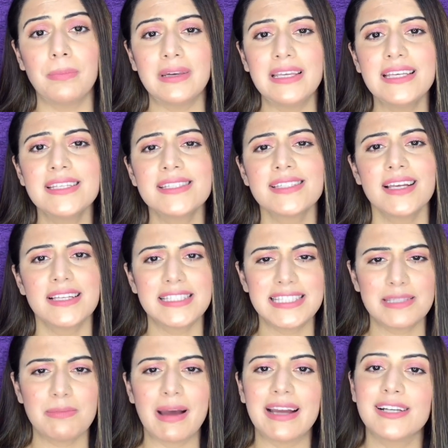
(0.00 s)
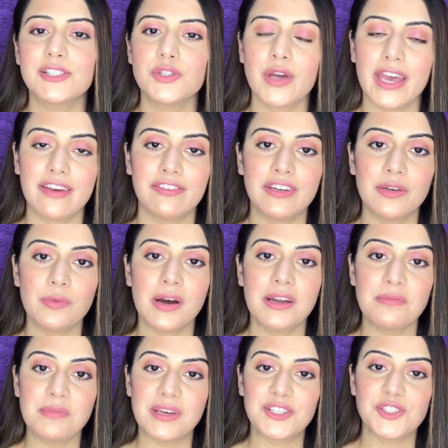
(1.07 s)
Please smile to
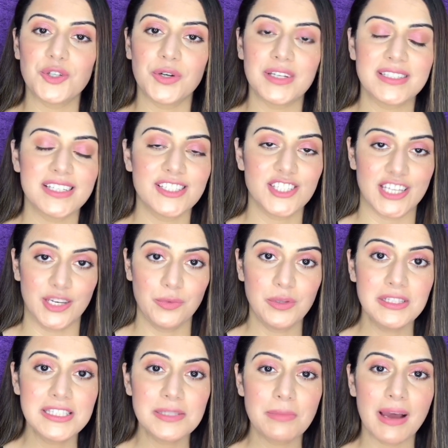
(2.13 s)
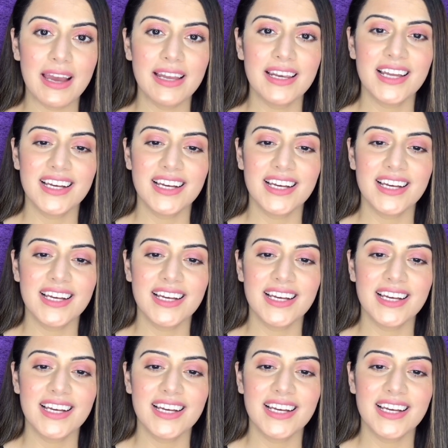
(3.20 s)
everyone. Make sure it's a genuine smile.